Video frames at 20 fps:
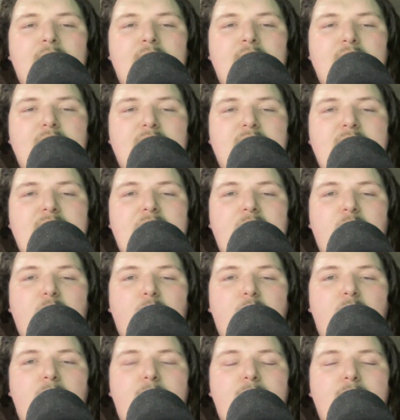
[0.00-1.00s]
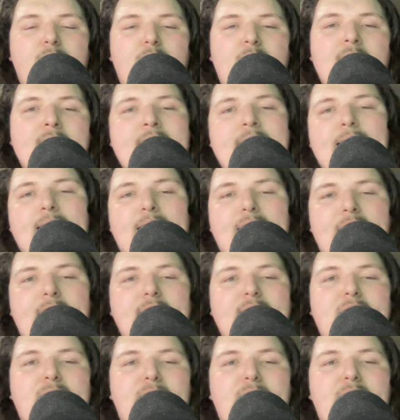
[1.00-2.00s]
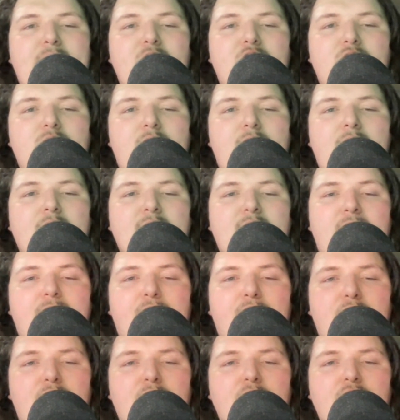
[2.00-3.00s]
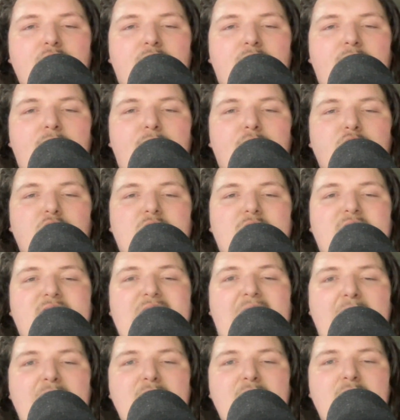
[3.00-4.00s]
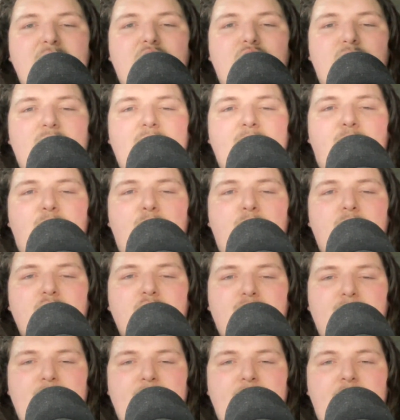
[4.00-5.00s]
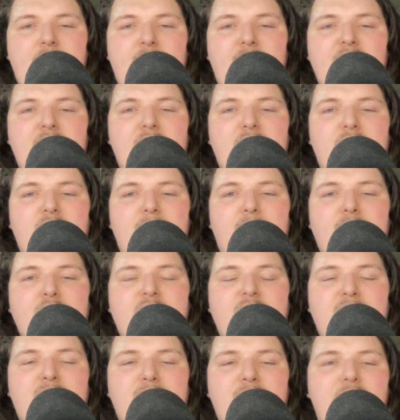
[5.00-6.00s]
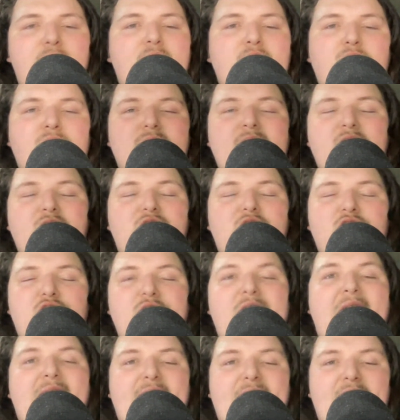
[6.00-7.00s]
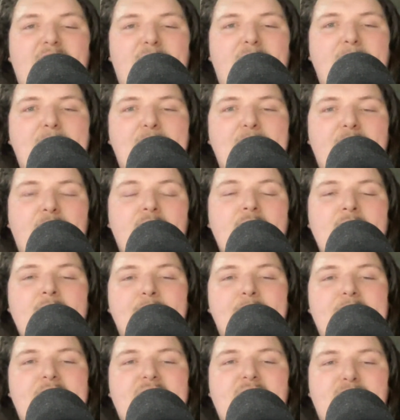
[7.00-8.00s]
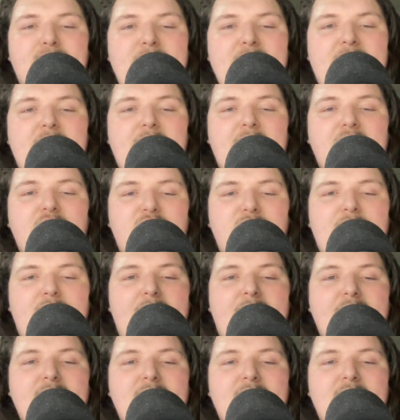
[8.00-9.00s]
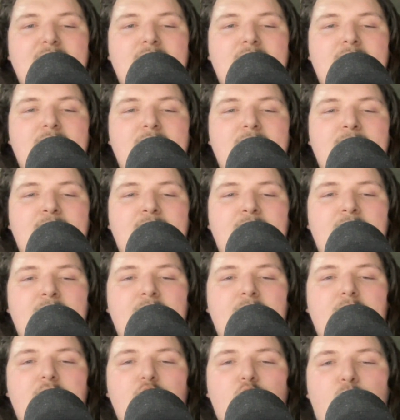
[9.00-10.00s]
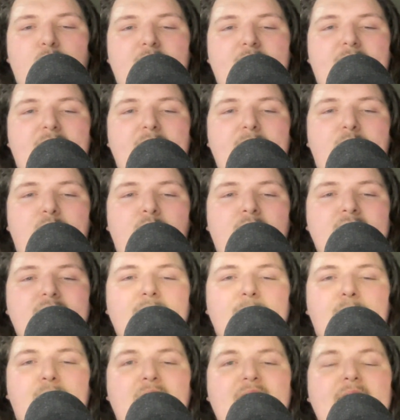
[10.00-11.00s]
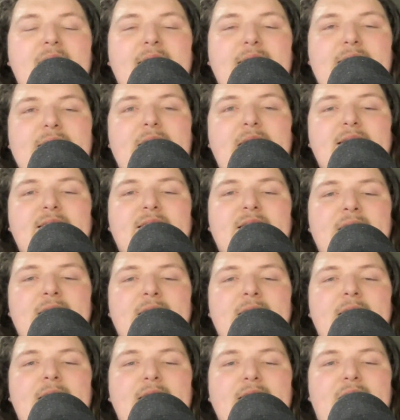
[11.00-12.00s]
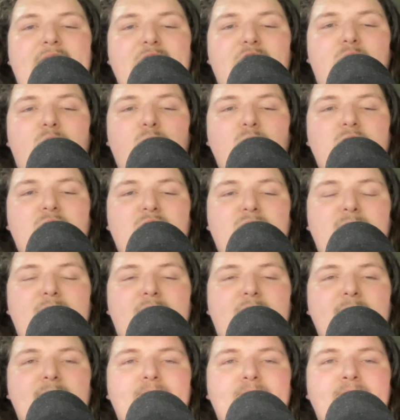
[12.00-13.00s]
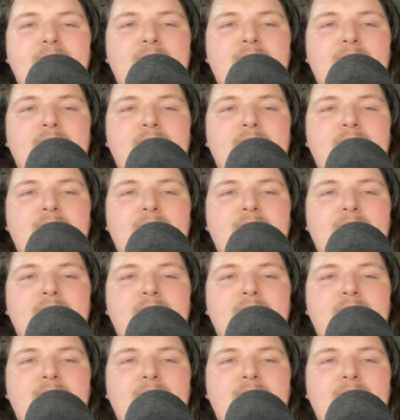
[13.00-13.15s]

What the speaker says: in the state he grew up in, getting his NBA chance and flourishing for 7 3-pointers made, 53% from three. So he's not just jacking them up there. He's making his shots. 25 points, playing against his high school teammate.